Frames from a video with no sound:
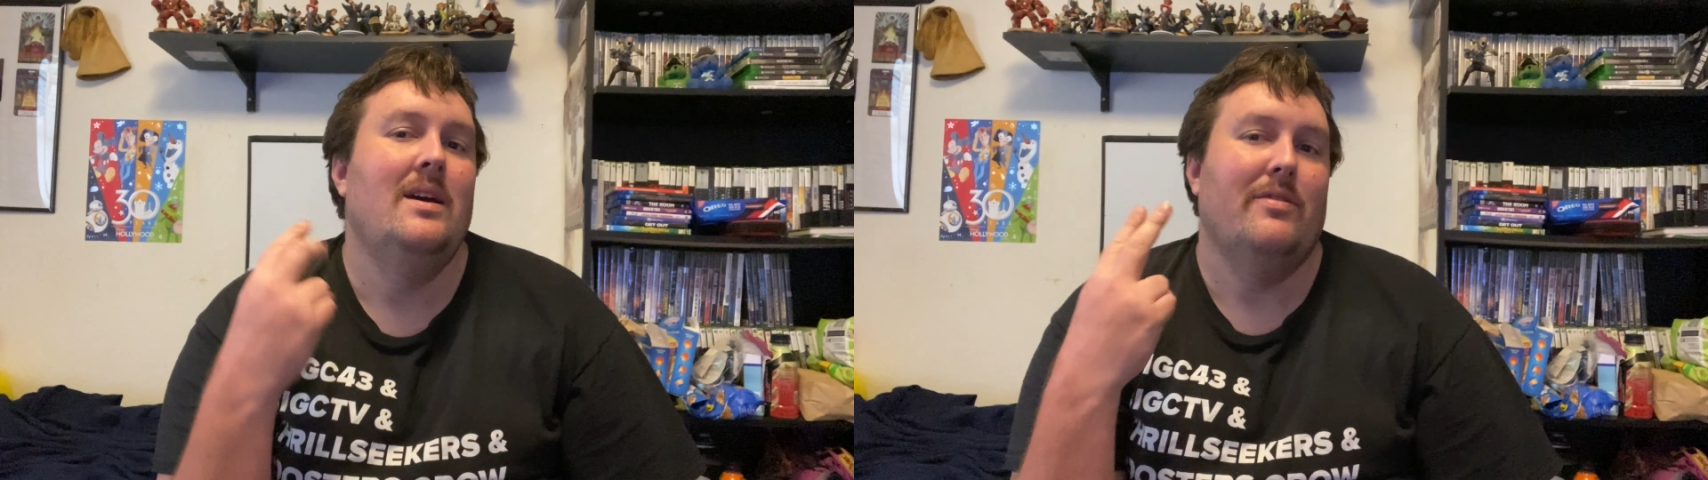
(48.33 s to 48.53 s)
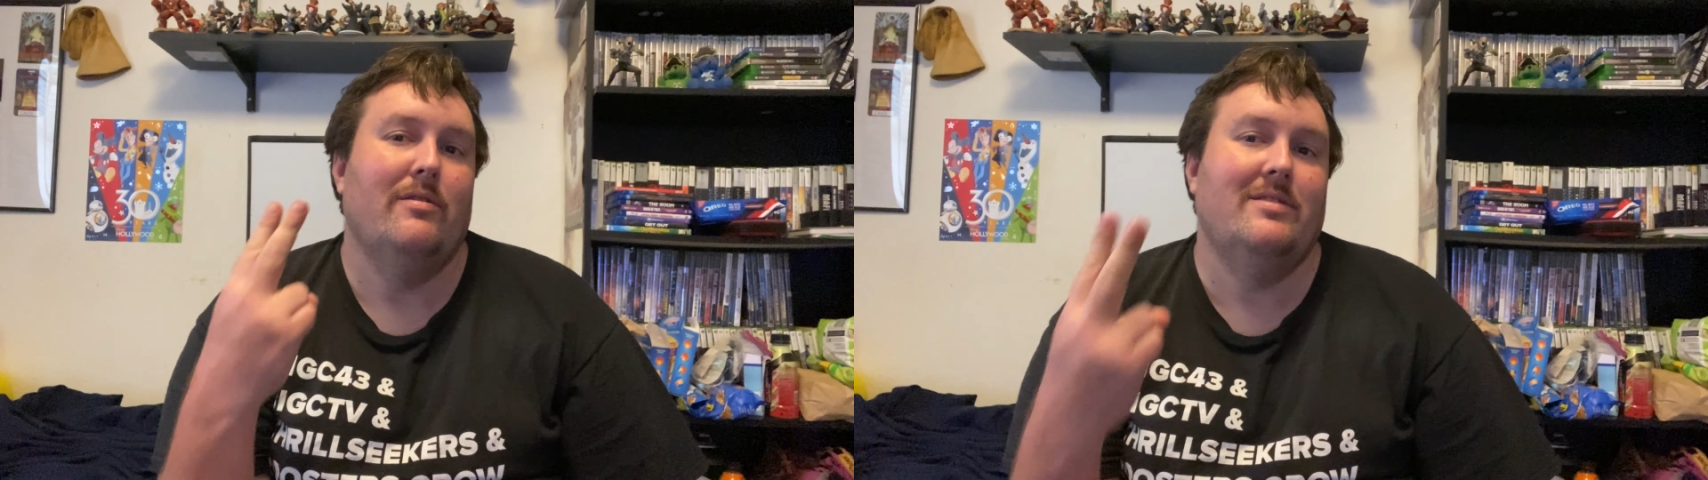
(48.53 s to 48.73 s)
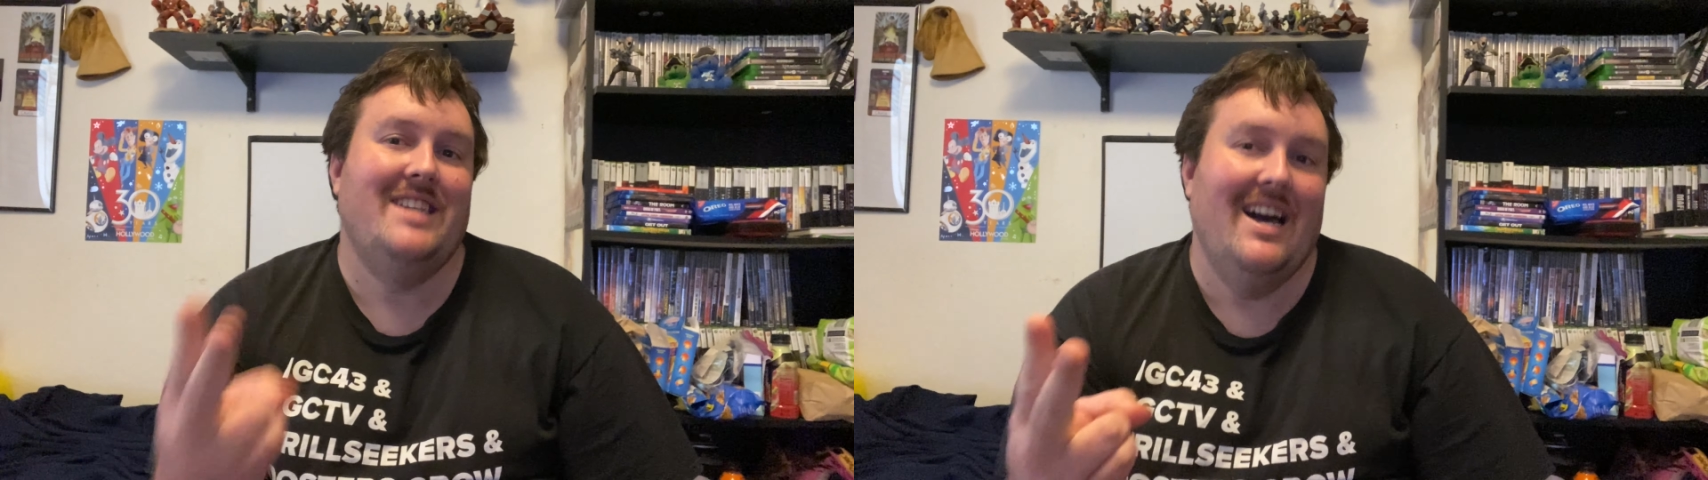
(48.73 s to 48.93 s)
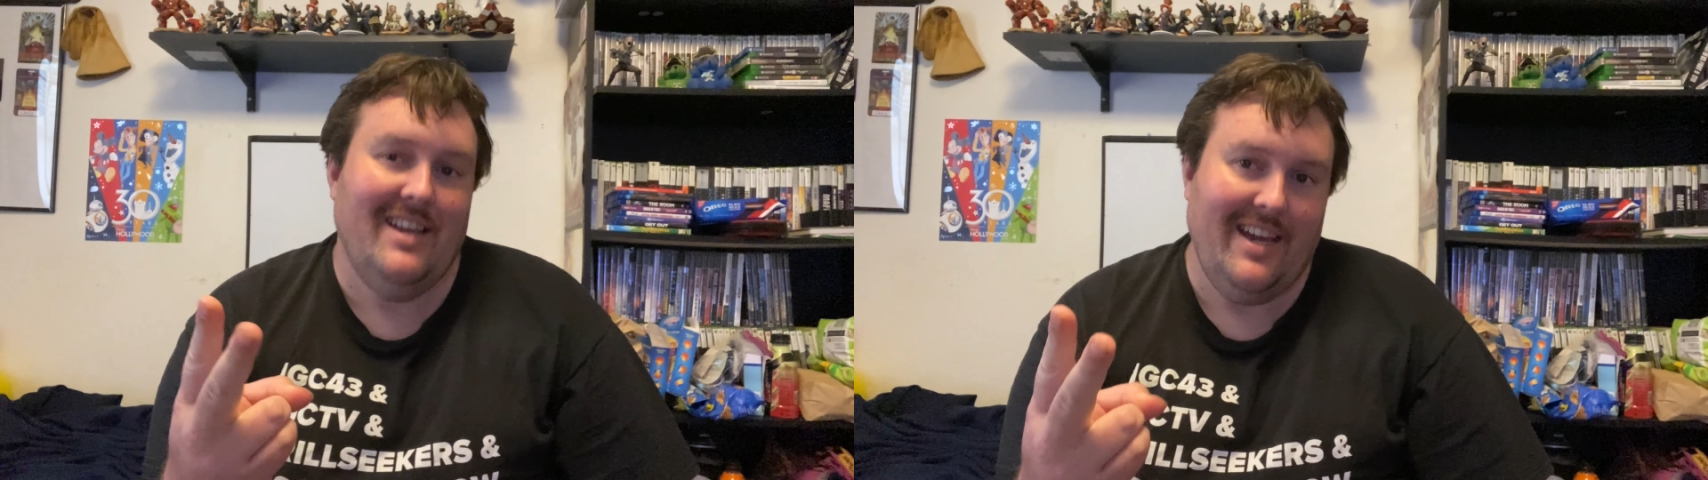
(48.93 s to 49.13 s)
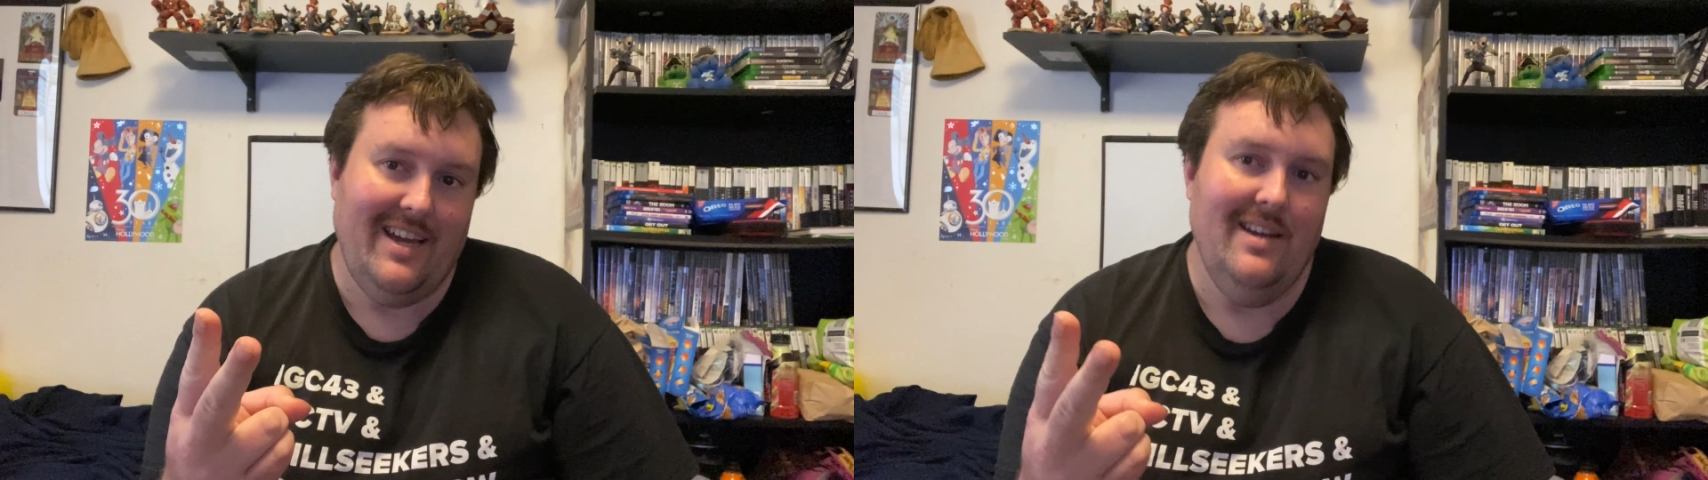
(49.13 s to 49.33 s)
their
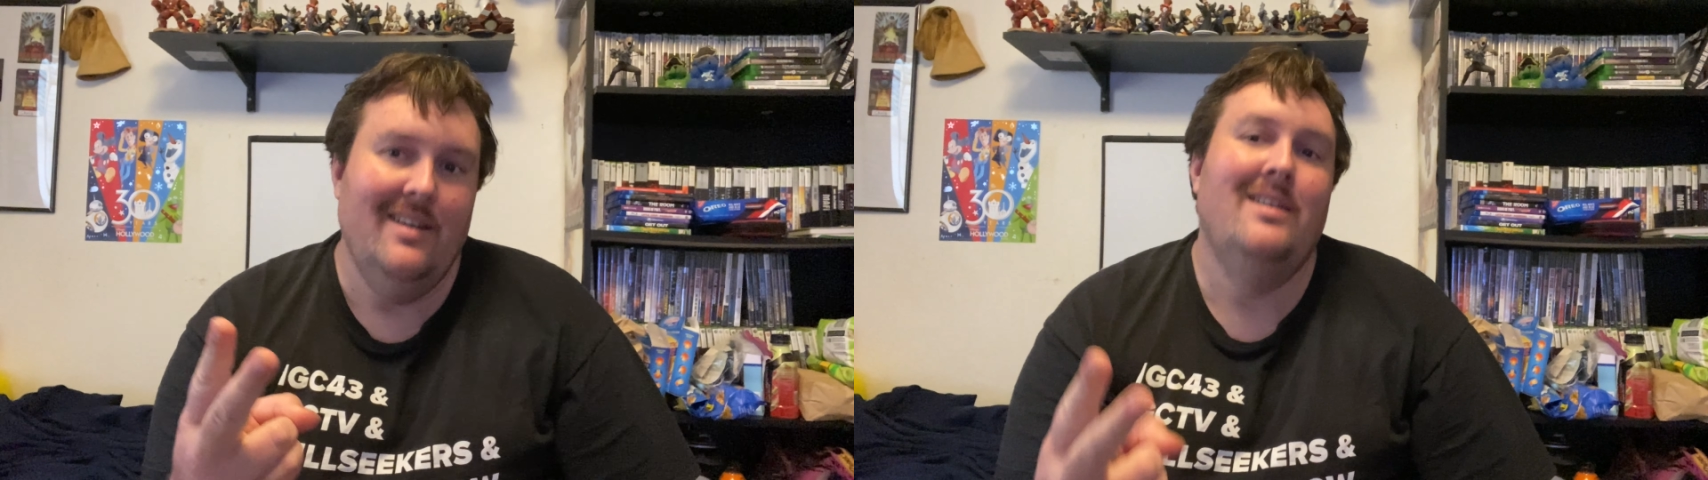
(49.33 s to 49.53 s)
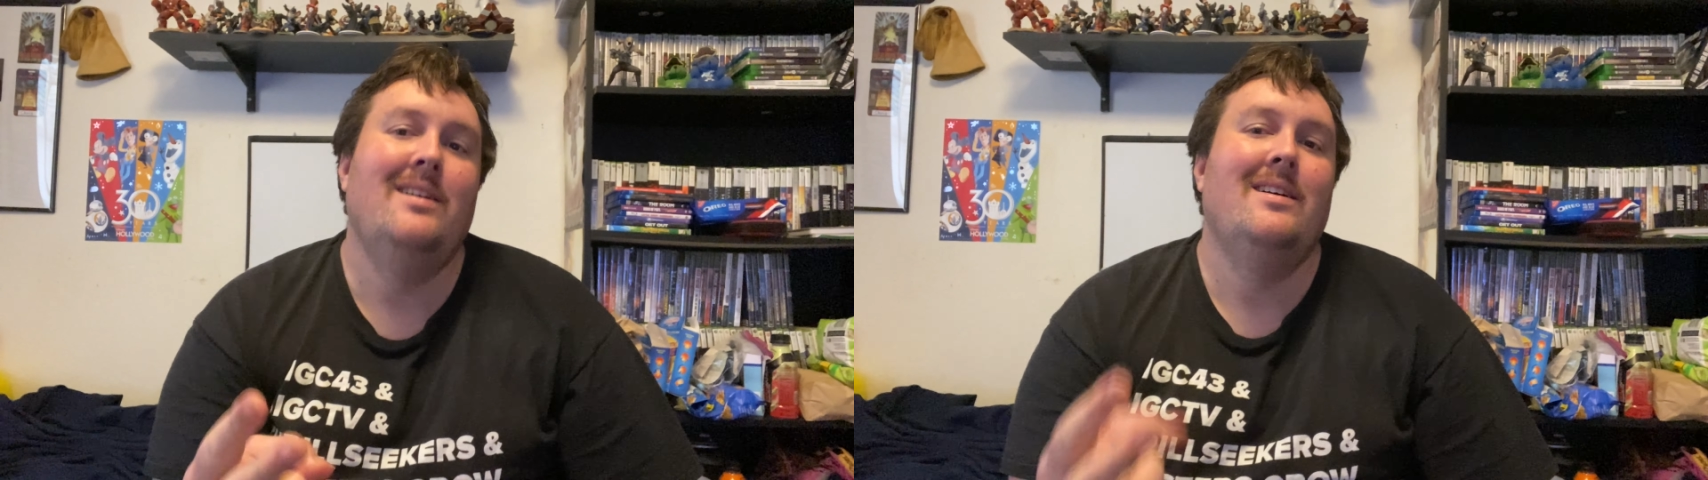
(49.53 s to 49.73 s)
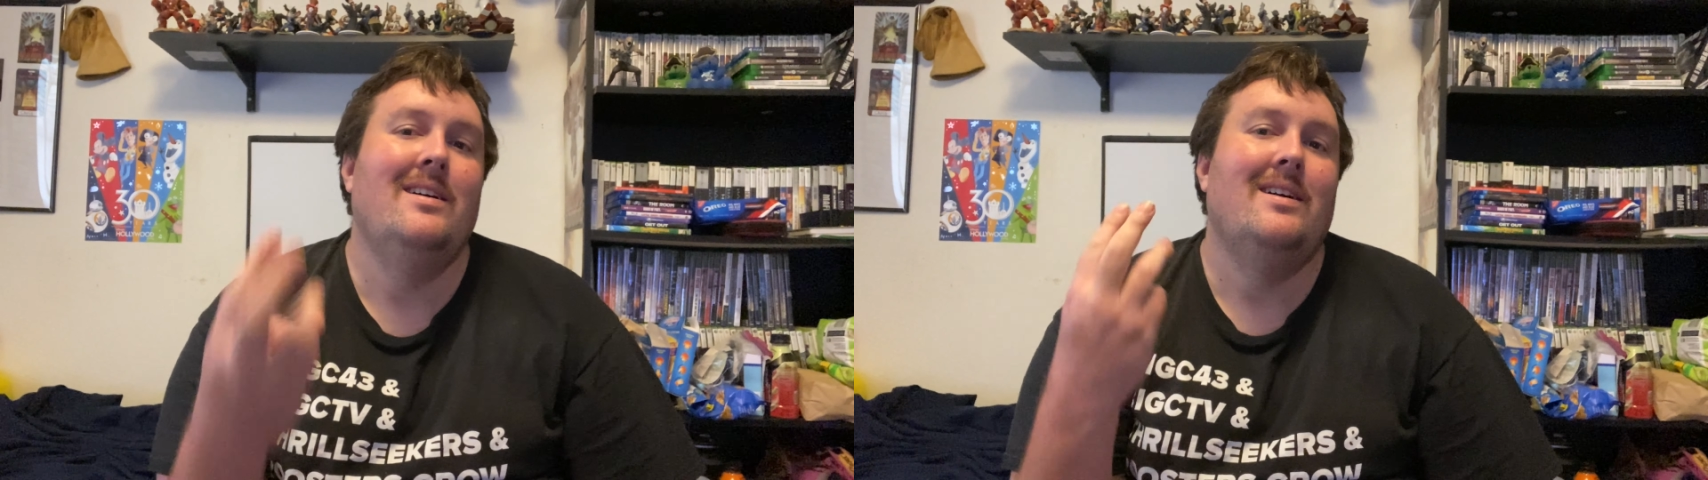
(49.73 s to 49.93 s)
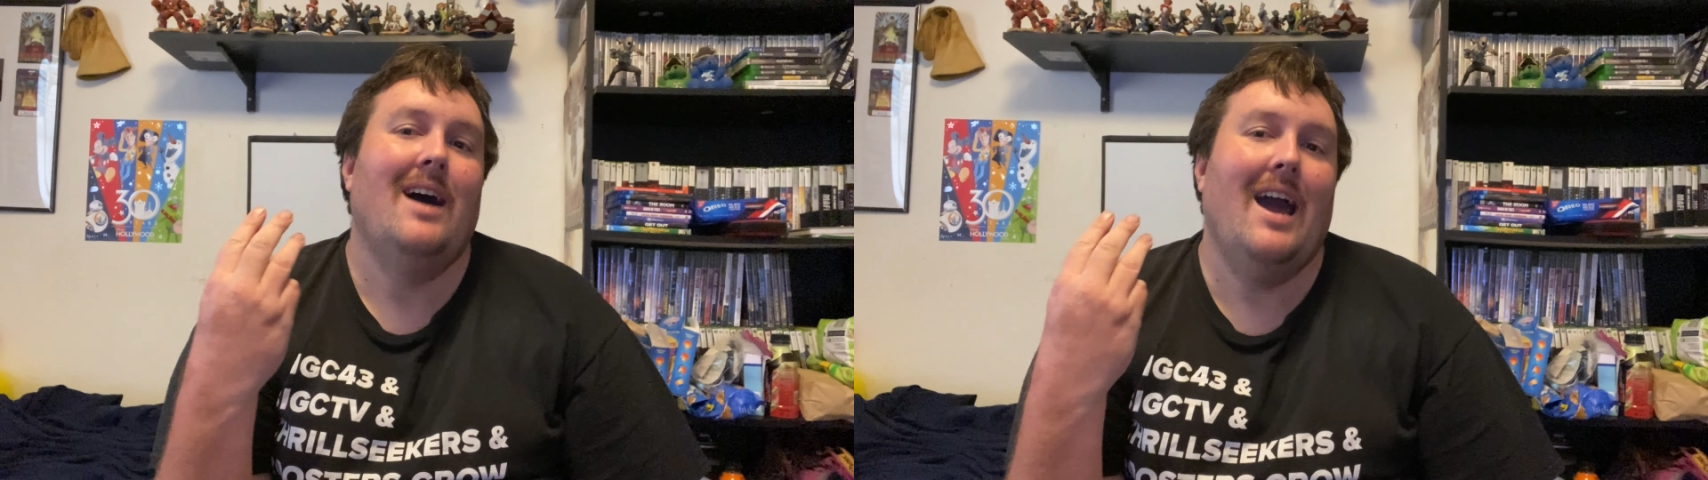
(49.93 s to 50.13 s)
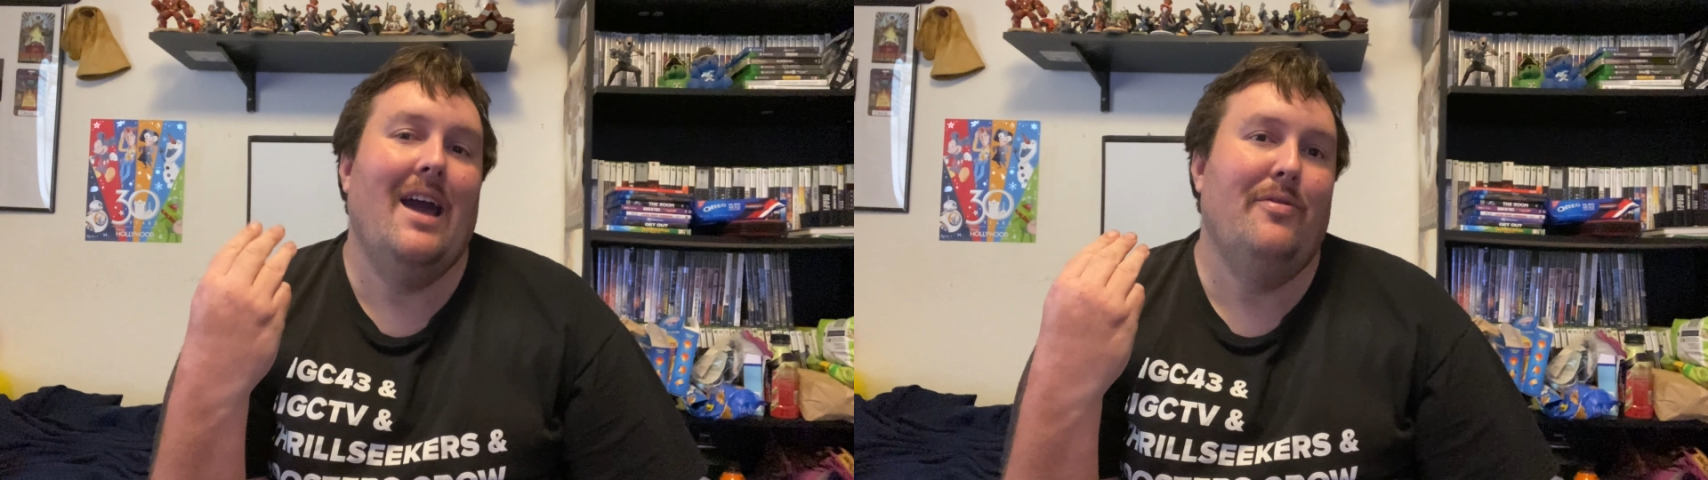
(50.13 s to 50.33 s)
deli,
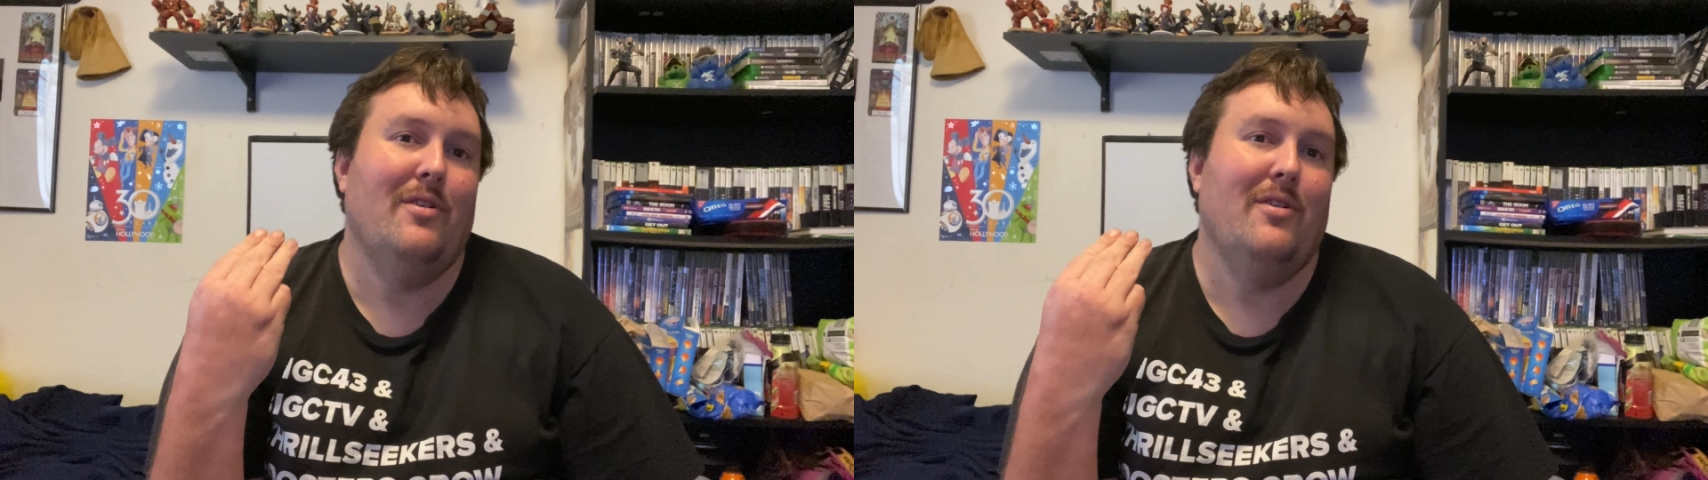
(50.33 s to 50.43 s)
and